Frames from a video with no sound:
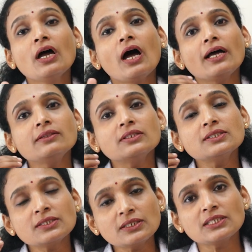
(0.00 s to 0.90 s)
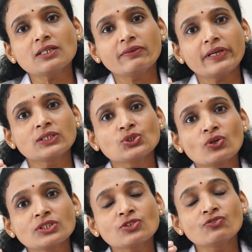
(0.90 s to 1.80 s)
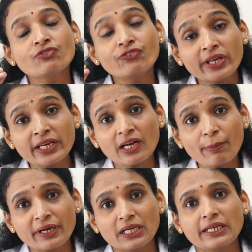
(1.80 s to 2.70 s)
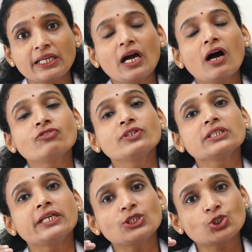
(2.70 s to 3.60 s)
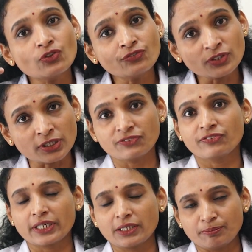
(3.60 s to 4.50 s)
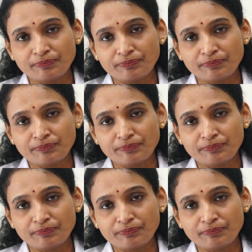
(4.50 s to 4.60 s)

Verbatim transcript: and this reserve exhausts very rapidly after the age of 35.